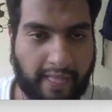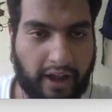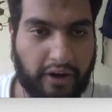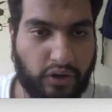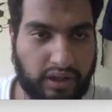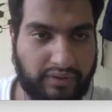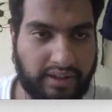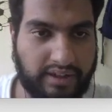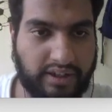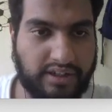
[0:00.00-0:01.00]
and only when it
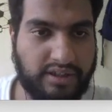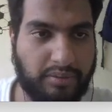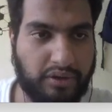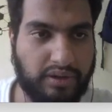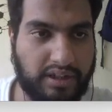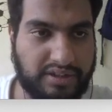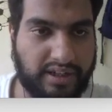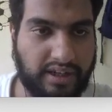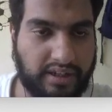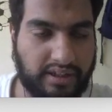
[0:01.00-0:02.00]
reaches a particular state